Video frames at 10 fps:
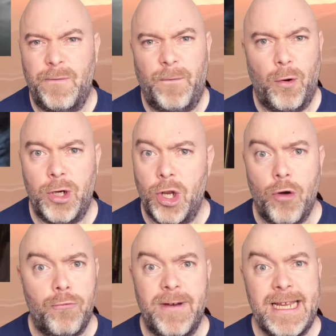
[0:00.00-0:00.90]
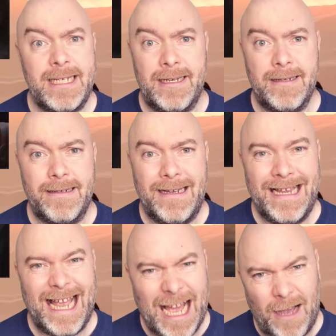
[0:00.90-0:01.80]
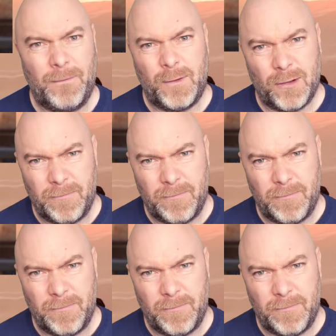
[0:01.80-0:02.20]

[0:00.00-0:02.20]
for no reason, after